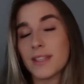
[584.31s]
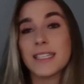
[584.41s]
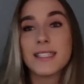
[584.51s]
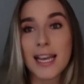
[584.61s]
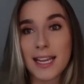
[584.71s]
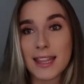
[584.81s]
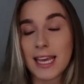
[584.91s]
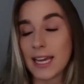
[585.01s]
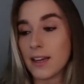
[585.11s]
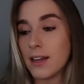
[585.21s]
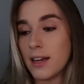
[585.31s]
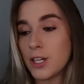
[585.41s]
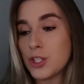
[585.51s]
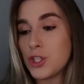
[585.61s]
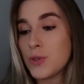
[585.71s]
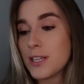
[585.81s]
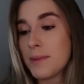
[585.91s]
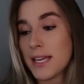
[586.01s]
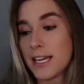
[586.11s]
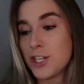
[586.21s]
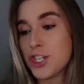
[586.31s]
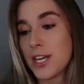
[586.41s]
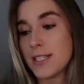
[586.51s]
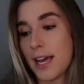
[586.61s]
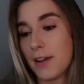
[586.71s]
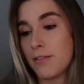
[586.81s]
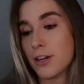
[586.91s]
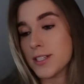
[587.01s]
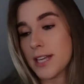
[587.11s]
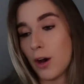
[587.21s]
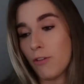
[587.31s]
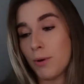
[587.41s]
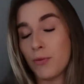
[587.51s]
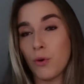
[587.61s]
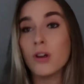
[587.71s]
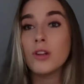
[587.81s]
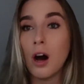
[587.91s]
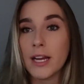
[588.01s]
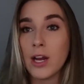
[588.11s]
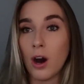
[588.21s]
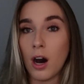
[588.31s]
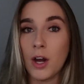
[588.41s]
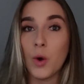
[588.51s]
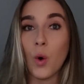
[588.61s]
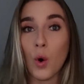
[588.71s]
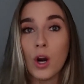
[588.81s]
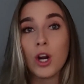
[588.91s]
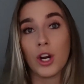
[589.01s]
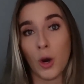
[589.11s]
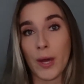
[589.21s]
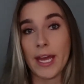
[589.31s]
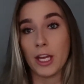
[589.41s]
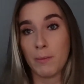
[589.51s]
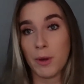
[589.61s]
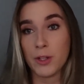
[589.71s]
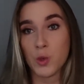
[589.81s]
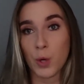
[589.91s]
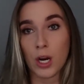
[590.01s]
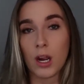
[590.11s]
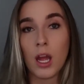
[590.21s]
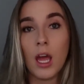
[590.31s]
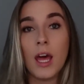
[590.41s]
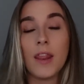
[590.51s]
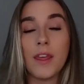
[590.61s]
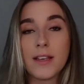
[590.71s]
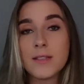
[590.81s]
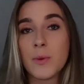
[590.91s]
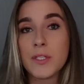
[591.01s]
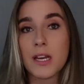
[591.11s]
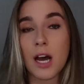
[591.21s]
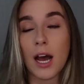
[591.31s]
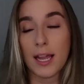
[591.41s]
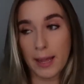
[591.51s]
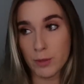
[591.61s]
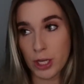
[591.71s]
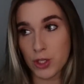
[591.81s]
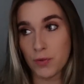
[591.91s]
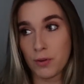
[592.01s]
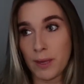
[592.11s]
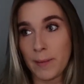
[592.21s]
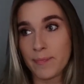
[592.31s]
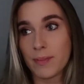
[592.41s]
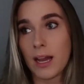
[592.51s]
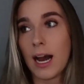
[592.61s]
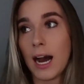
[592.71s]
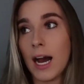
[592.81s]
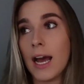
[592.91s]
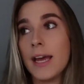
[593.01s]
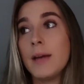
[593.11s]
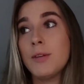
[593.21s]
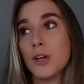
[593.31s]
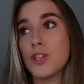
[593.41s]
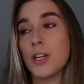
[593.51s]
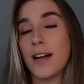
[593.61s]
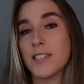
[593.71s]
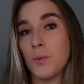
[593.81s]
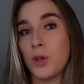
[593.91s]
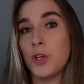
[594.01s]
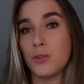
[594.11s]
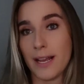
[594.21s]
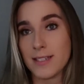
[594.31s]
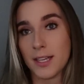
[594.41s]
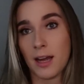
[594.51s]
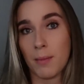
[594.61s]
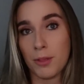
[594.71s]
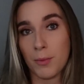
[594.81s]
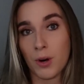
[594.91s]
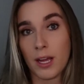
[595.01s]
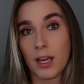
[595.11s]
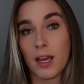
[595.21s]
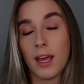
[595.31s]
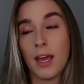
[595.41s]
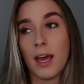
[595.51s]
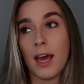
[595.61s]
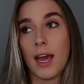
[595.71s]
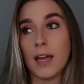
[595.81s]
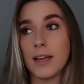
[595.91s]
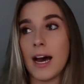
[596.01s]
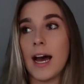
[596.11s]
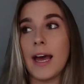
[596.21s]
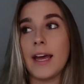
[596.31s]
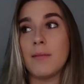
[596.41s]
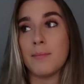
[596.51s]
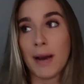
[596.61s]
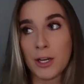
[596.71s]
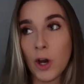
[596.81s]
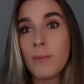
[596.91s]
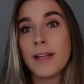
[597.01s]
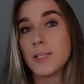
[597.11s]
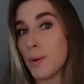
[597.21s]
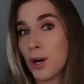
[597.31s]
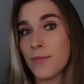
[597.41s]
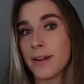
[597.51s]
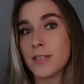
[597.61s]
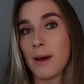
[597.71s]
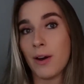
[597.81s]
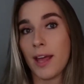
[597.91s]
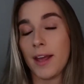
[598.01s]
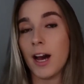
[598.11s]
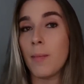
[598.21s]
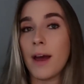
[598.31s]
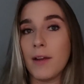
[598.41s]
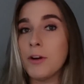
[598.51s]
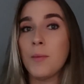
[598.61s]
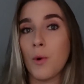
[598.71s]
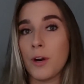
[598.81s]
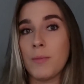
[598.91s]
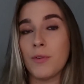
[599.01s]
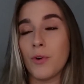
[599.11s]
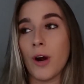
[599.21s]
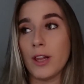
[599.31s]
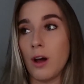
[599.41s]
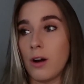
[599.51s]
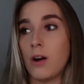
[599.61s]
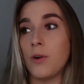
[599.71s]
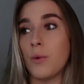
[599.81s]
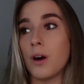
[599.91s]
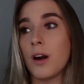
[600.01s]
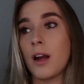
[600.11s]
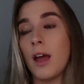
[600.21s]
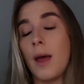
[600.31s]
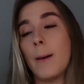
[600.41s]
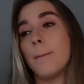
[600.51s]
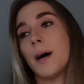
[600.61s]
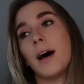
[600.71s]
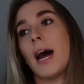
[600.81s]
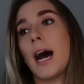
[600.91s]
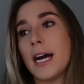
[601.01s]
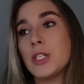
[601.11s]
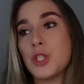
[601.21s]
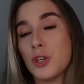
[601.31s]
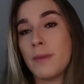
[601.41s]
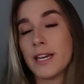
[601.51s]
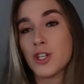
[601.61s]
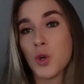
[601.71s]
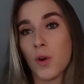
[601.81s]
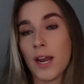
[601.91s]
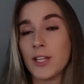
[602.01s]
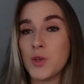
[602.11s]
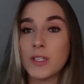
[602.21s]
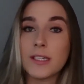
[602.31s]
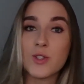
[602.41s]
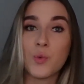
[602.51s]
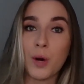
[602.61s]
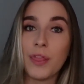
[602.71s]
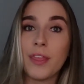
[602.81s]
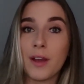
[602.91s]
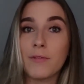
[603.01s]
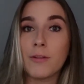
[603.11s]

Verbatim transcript: Second thing, do something each day for yourself before logging on or going and commuting to work. This was a game changer for me. I am usually not someone who likes to get up in the morning, and I am by no means perfect about getting up every morning before I log on to work, but I do make sure that I do at least one thing for